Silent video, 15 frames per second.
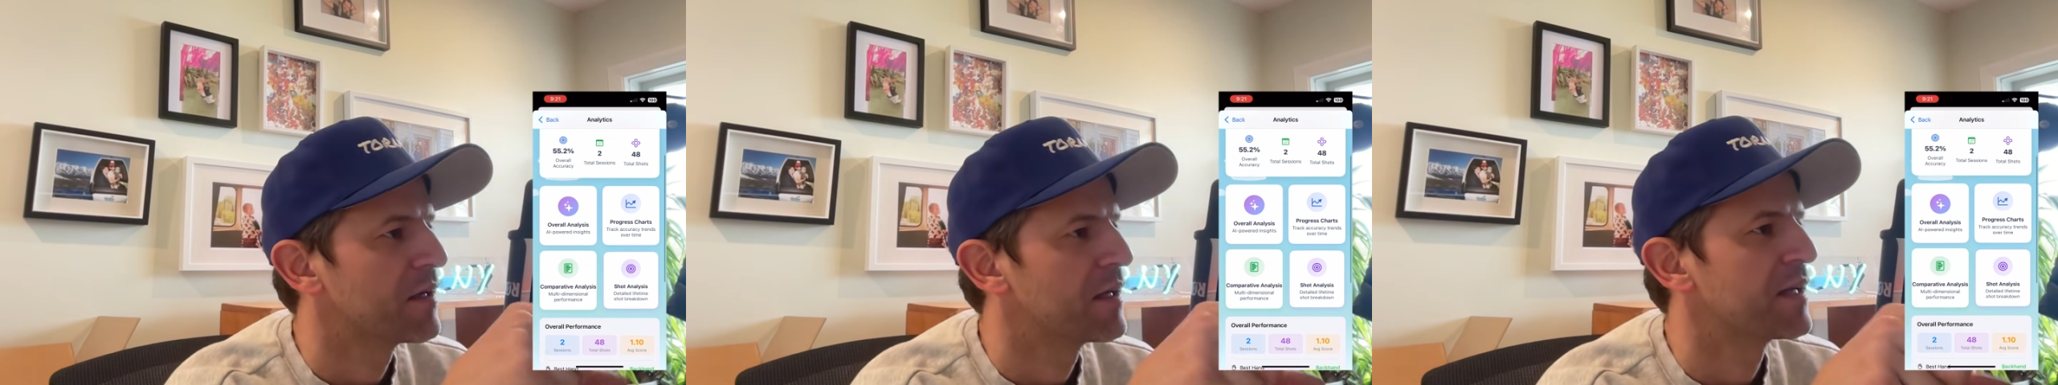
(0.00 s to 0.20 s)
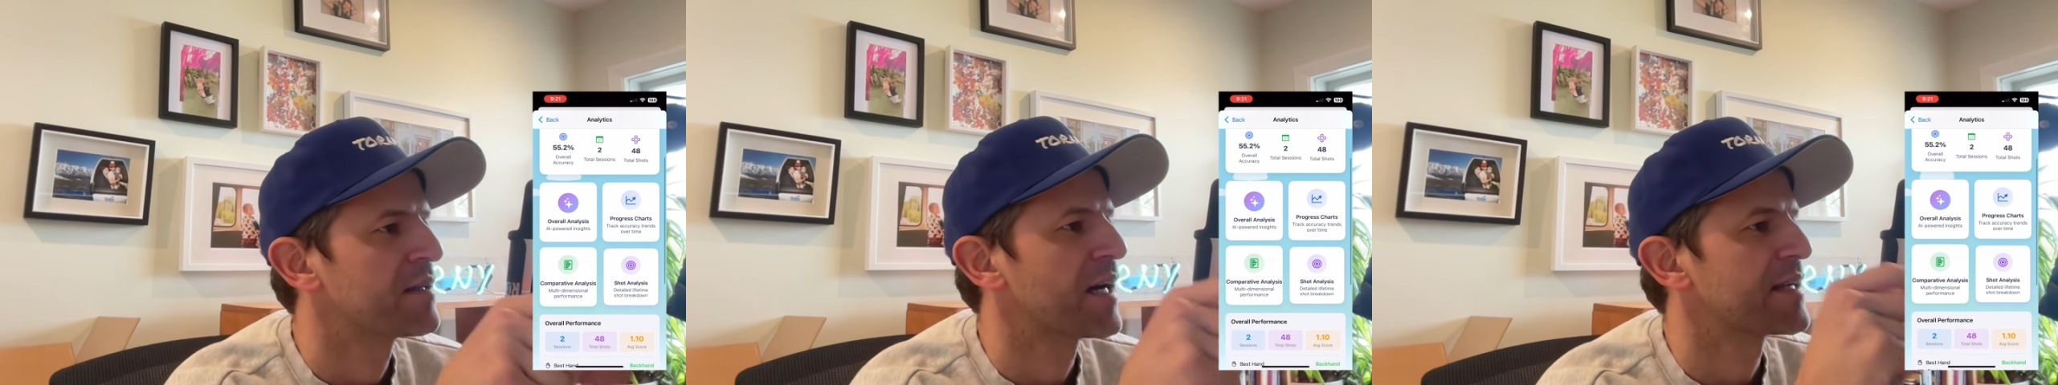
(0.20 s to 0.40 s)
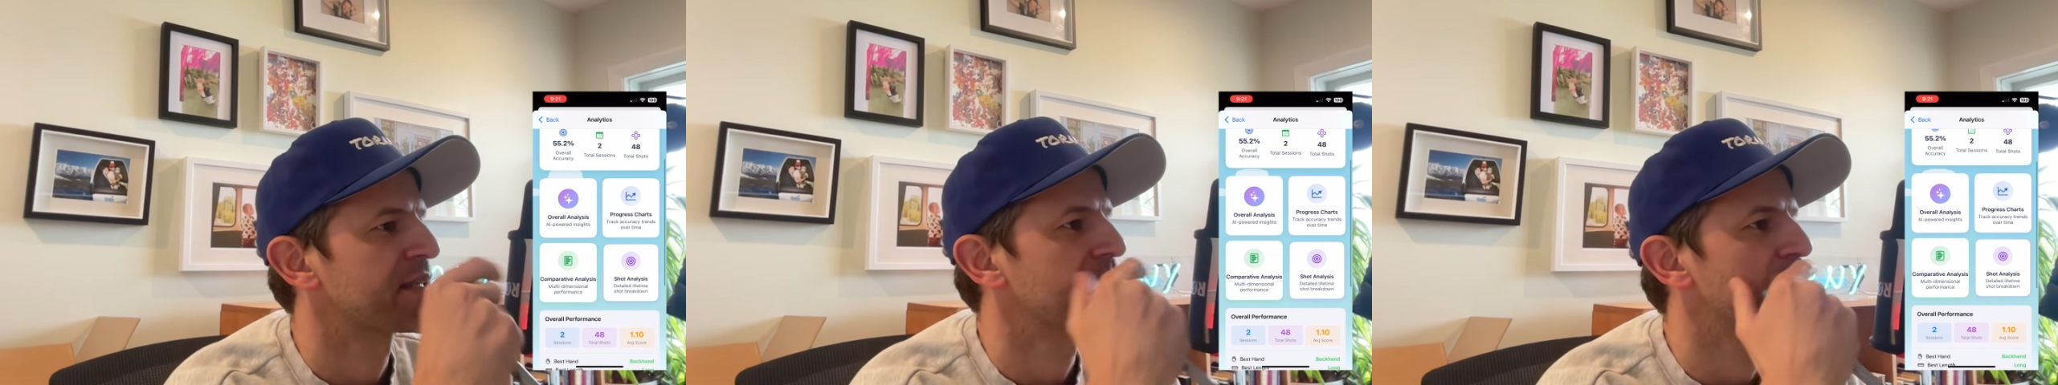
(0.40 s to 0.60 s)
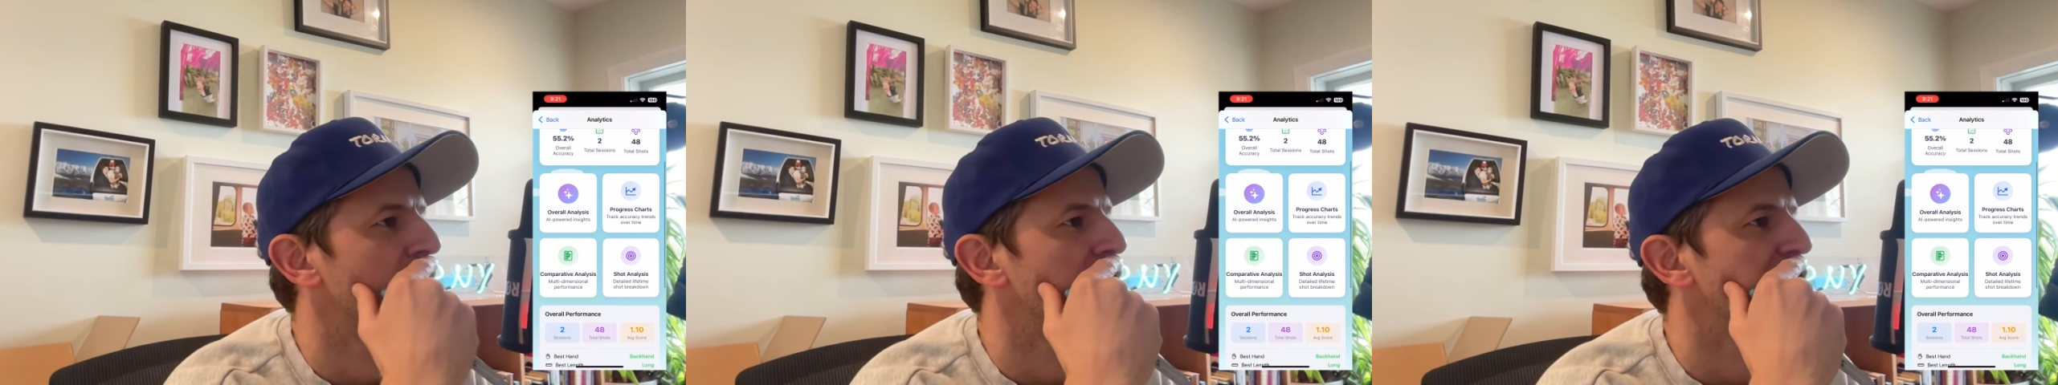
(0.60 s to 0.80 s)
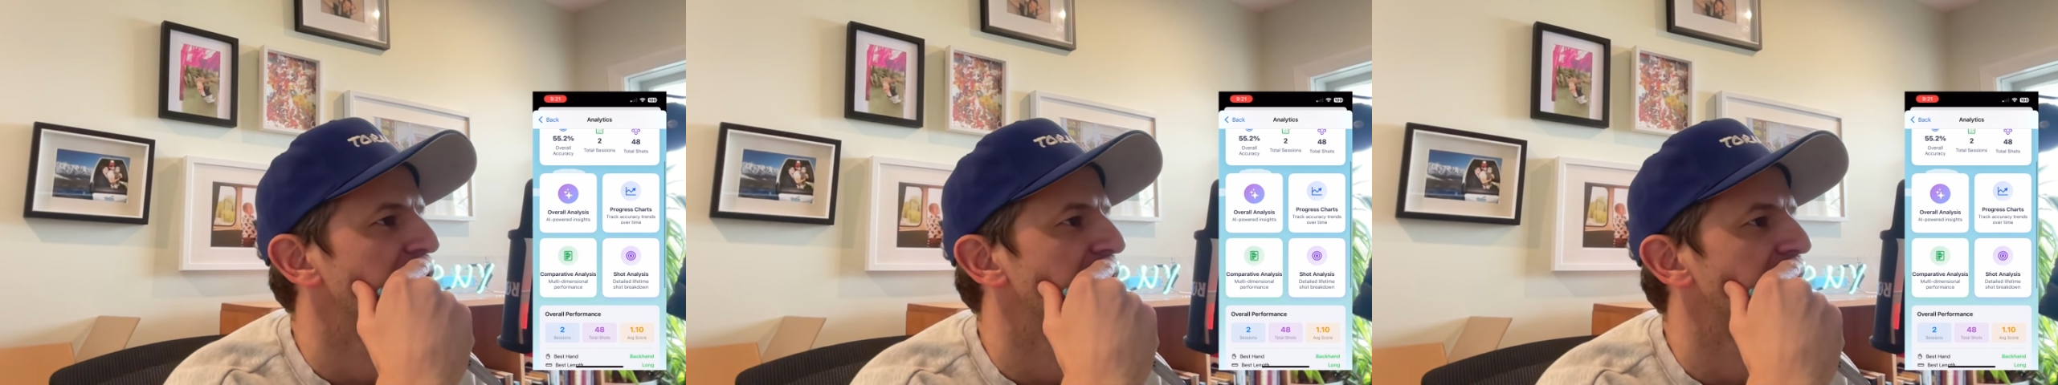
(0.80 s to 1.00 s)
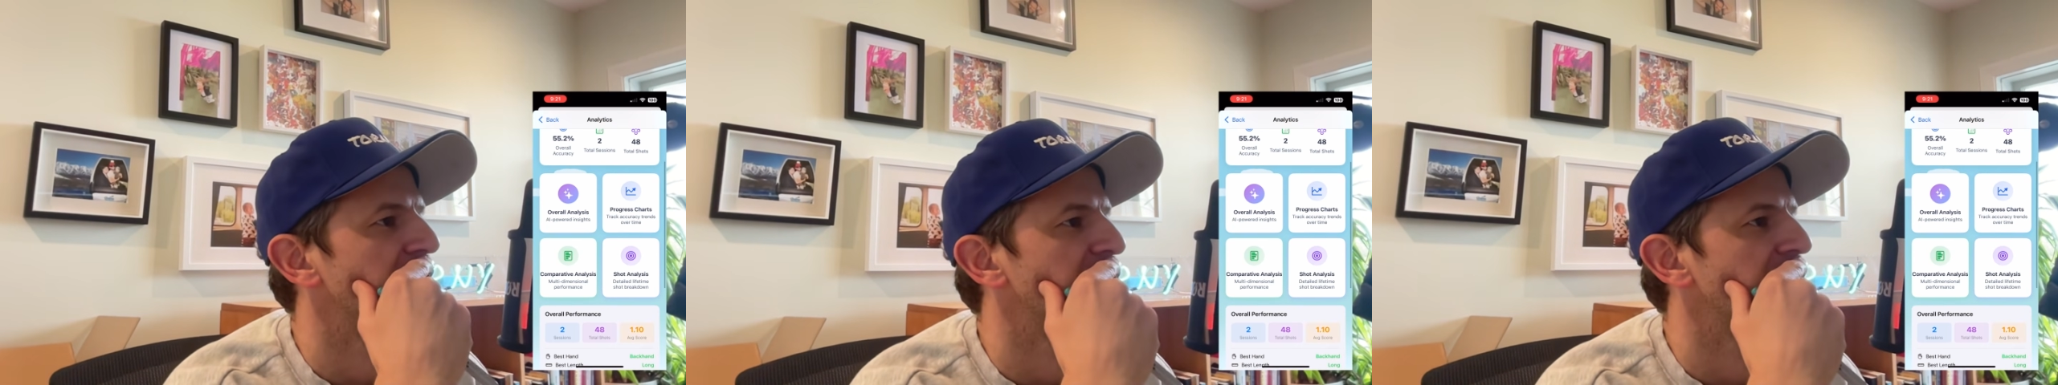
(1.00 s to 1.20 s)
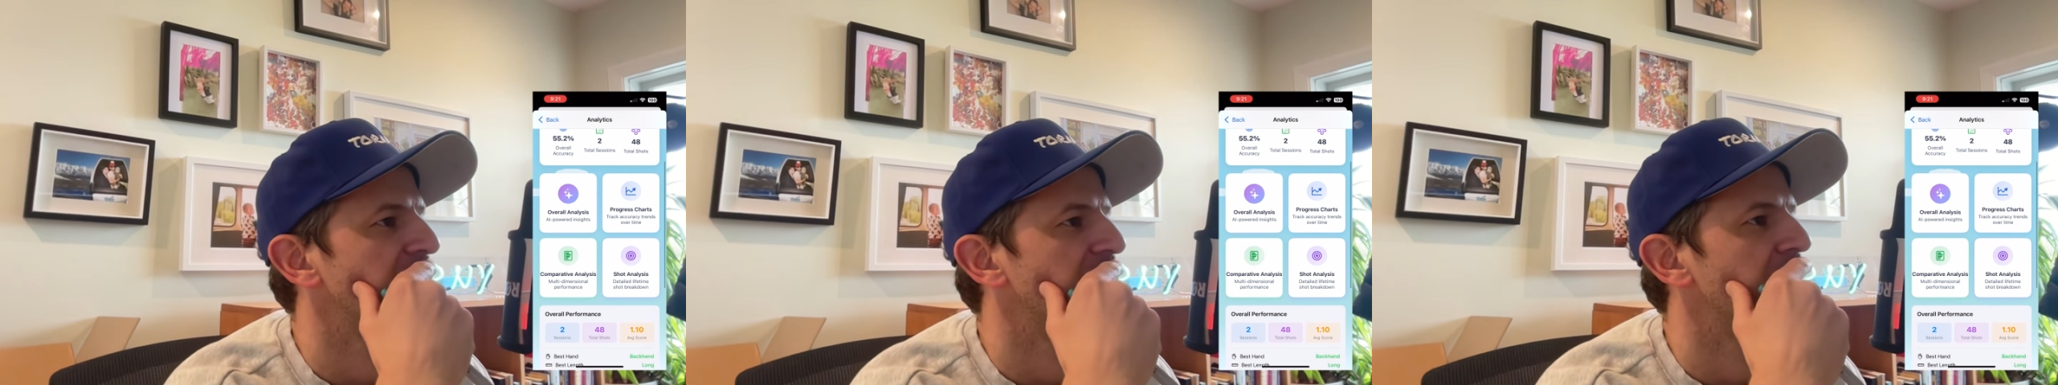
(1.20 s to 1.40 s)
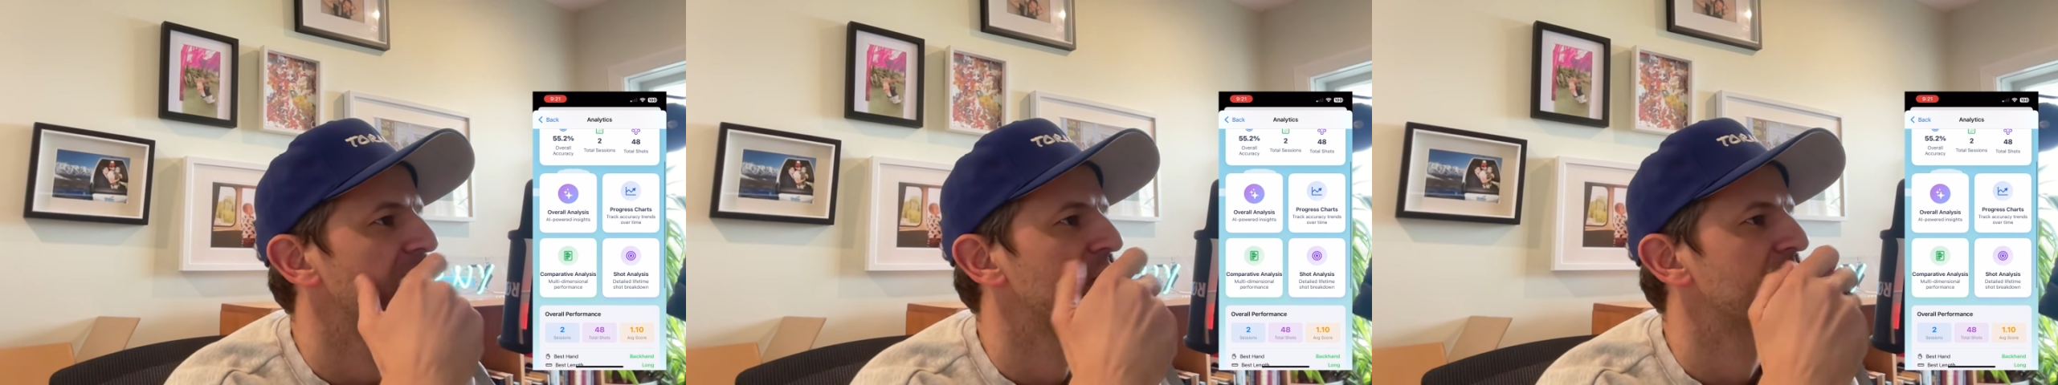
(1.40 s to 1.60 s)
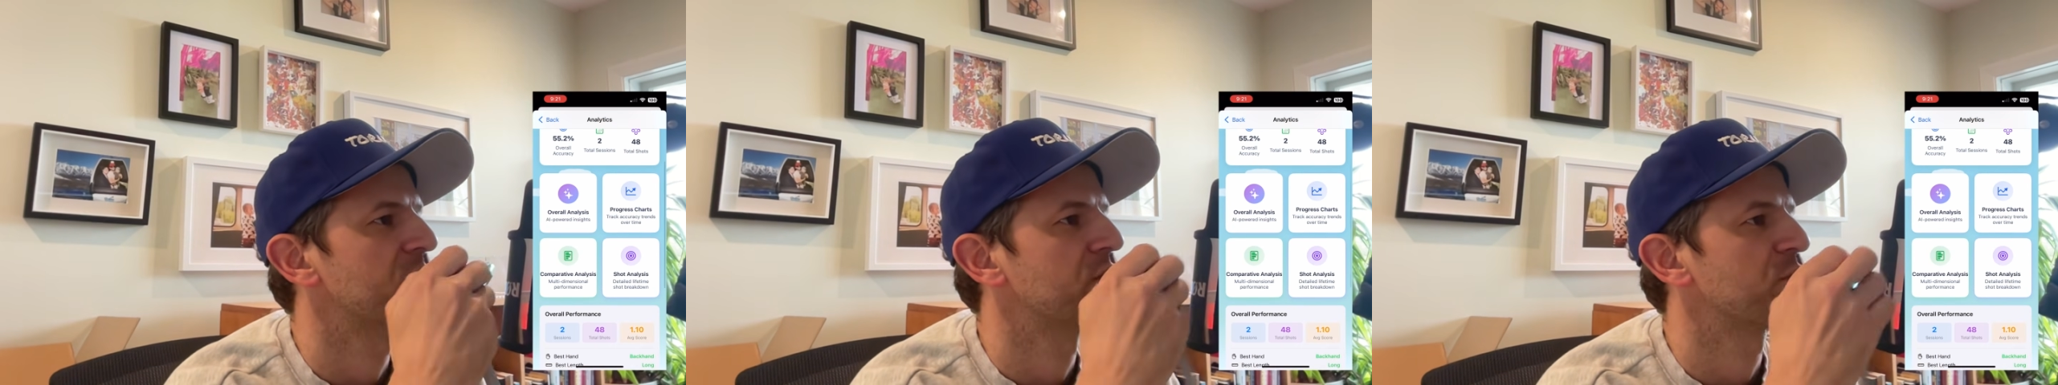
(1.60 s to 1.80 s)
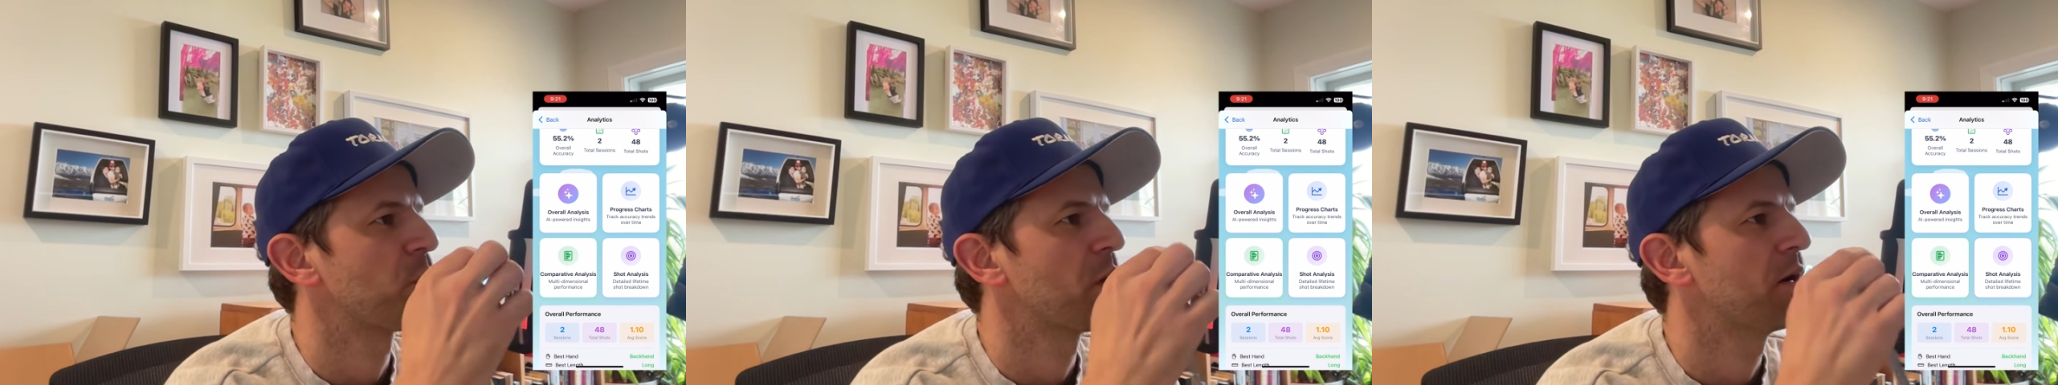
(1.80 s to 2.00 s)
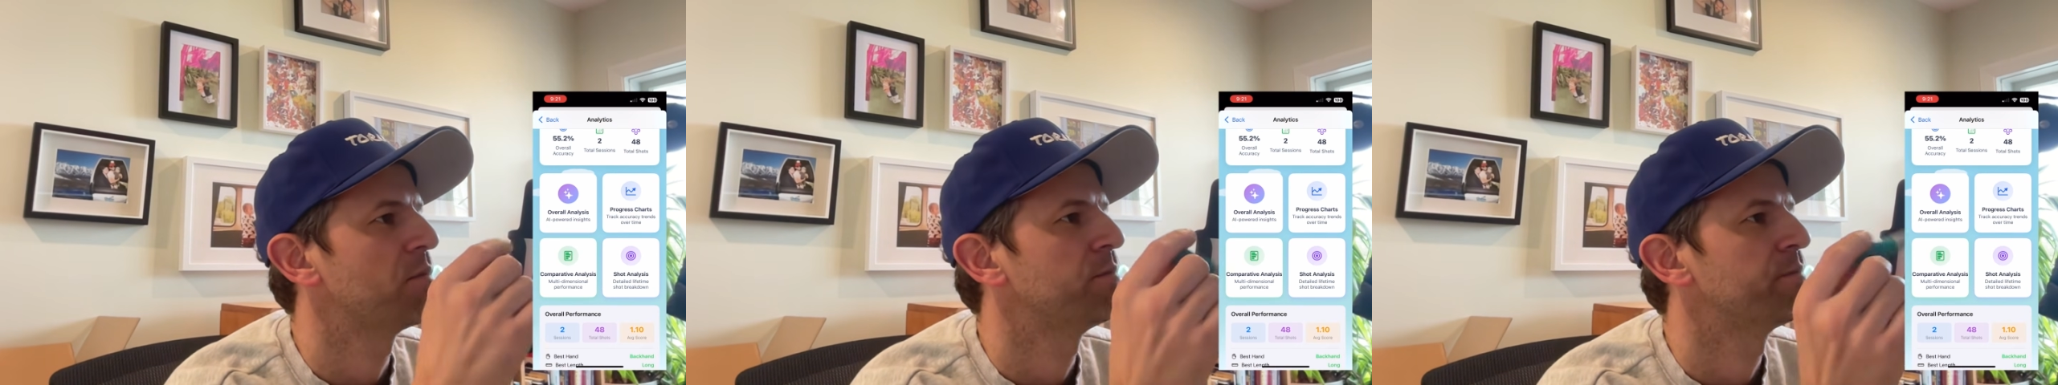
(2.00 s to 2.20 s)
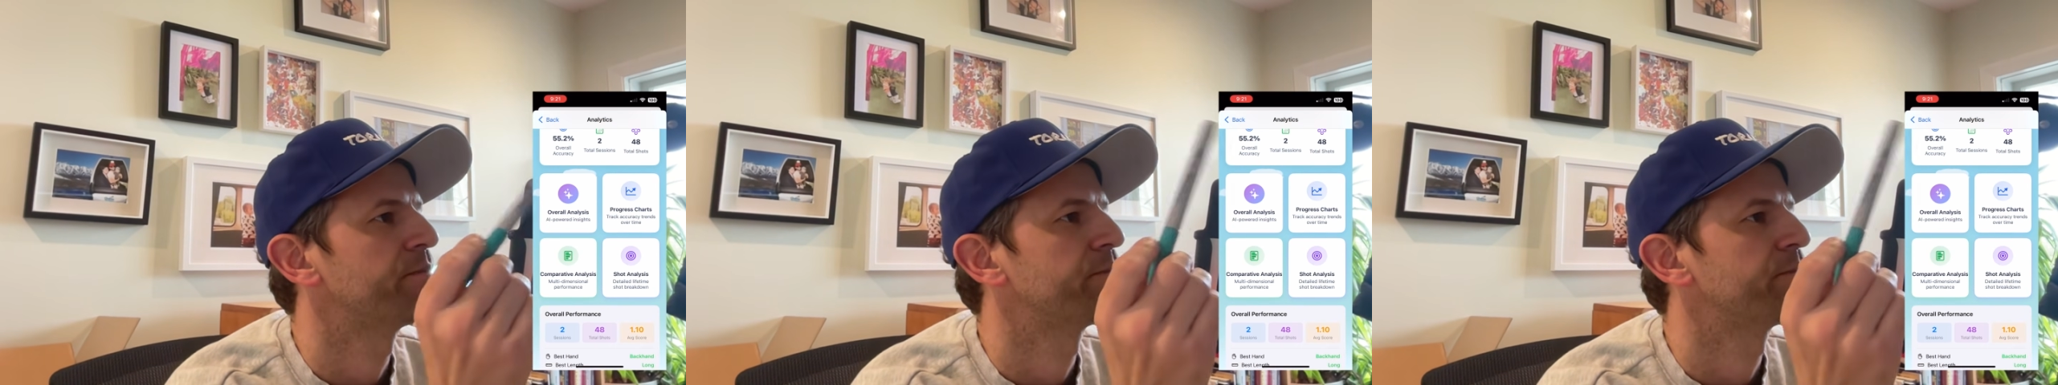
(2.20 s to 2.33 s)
It takes the notes into consideration as well.